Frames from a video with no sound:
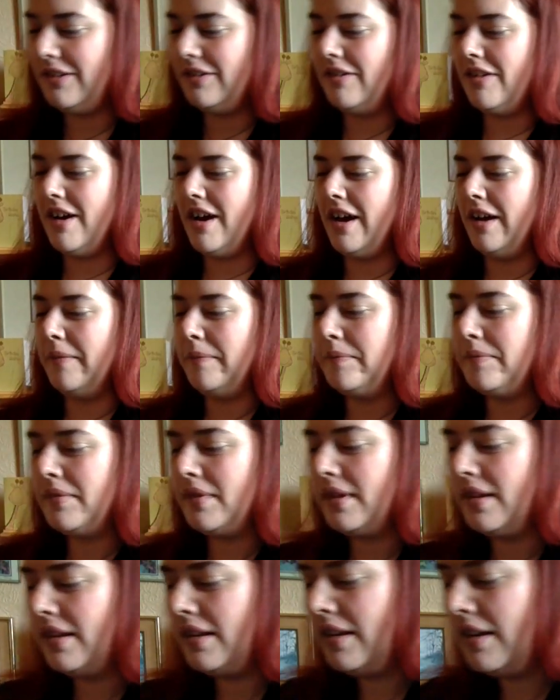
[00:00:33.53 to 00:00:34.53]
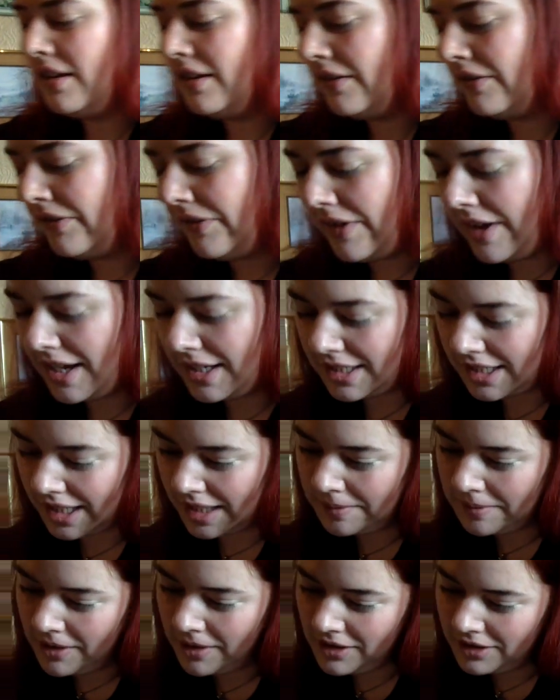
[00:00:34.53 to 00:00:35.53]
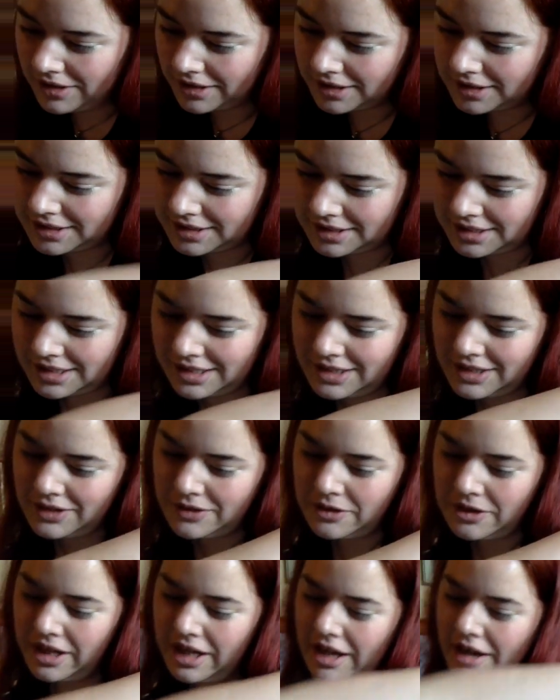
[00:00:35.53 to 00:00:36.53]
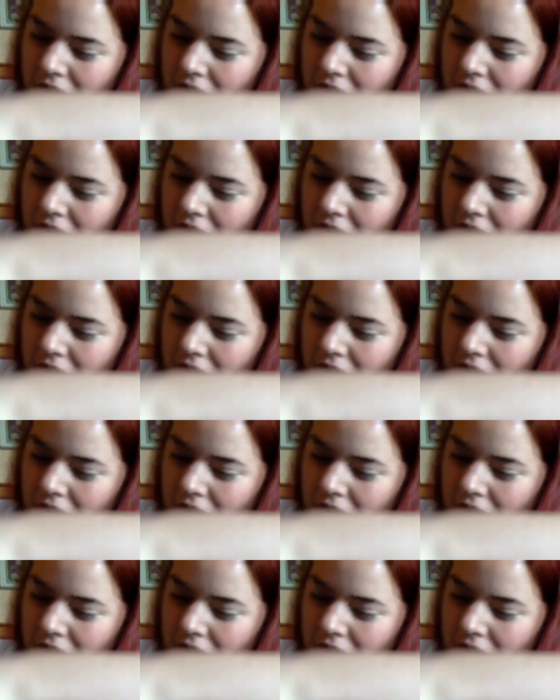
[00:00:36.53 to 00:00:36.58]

Right. First thing in the box, we